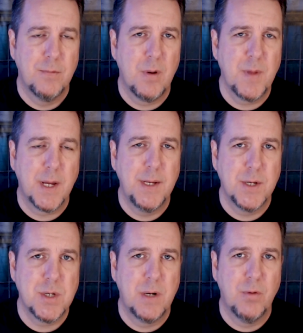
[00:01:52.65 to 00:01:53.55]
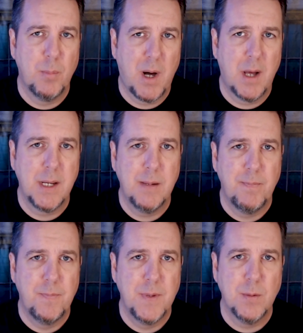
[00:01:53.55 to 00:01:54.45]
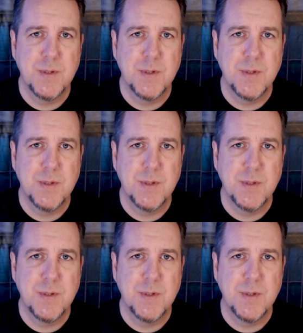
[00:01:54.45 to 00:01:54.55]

From the condition of her body, it